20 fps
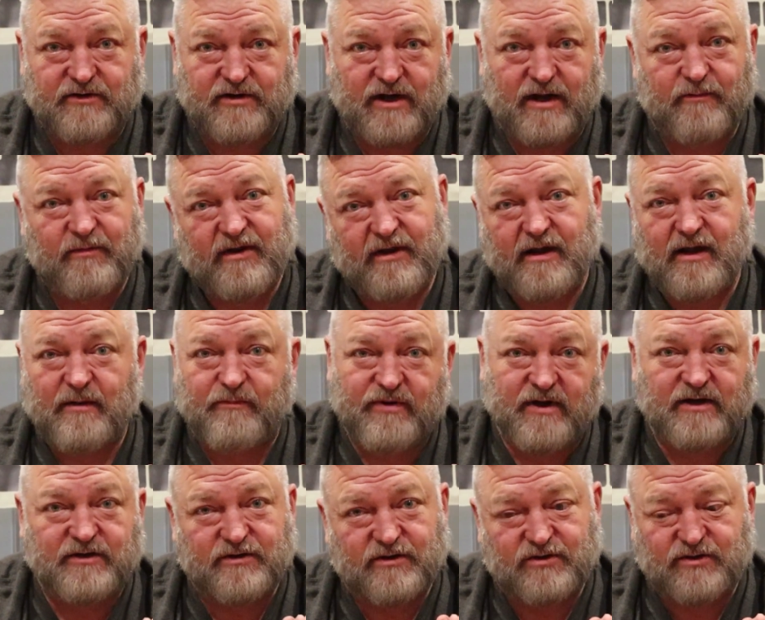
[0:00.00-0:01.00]
telling me that
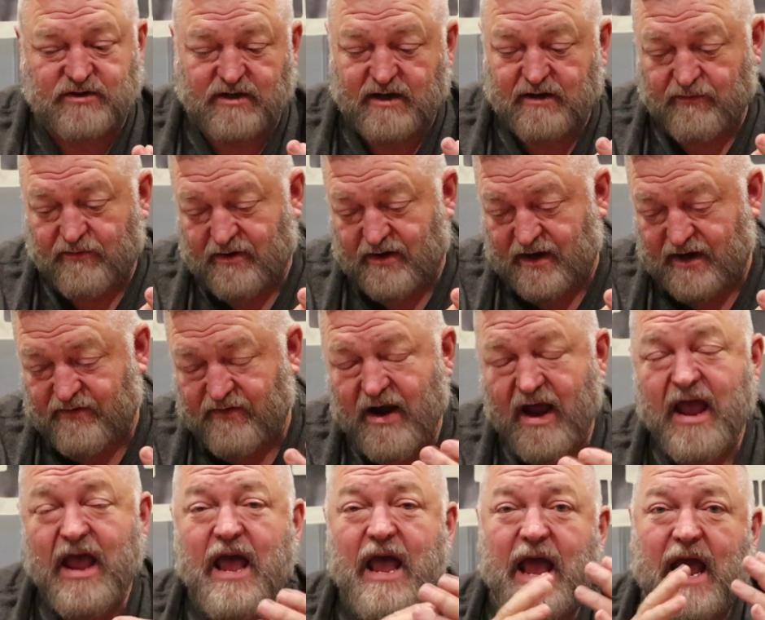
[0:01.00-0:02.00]
piece of shit,
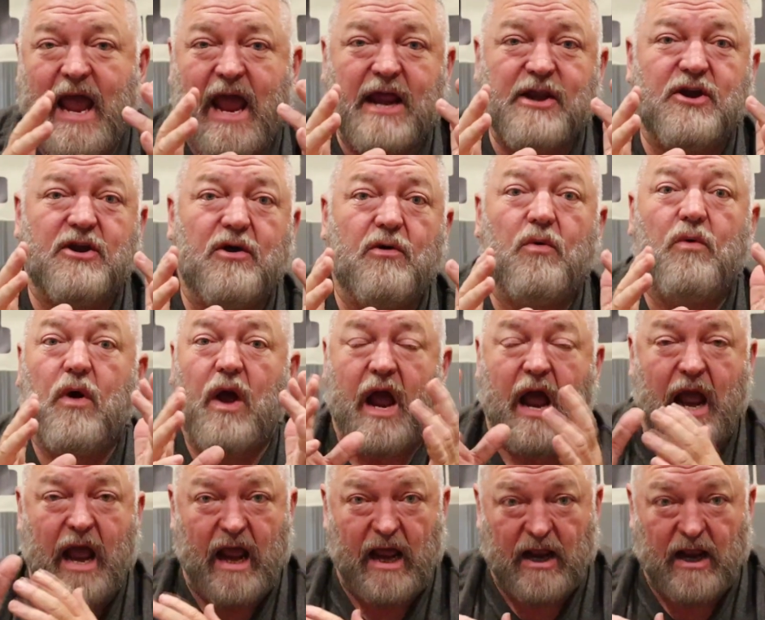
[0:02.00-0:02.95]
whatever. And you know,